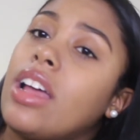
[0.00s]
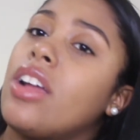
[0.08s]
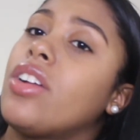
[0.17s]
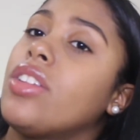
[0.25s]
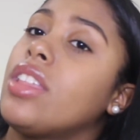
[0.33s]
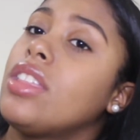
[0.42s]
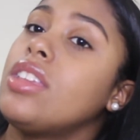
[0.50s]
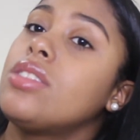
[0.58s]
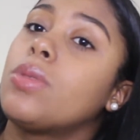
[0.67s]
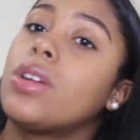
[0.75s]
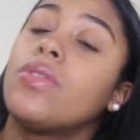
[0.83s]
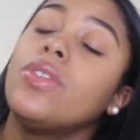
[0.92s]
I heard that
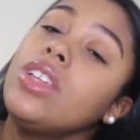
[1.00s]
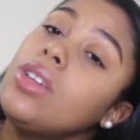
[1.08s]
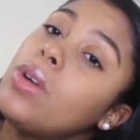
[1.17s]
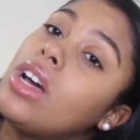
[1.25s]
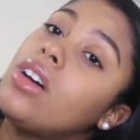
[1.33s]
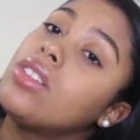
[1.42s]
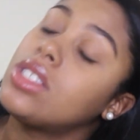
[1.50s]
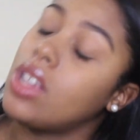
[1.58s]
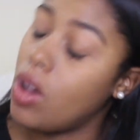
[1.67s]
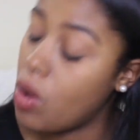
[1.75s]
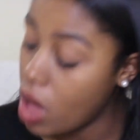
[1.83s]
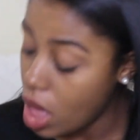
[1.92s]
these work really well,
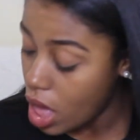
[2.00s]
so